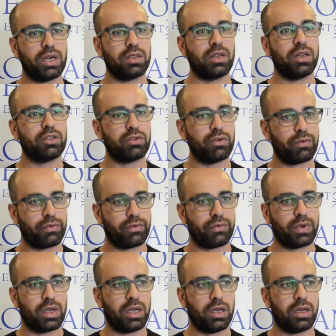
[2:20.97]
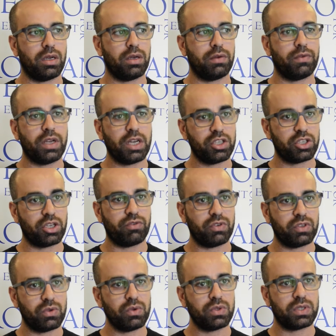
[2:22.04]
a lot of financial
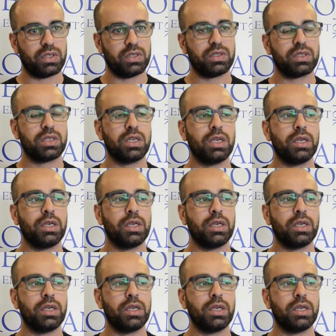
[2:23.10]
resources.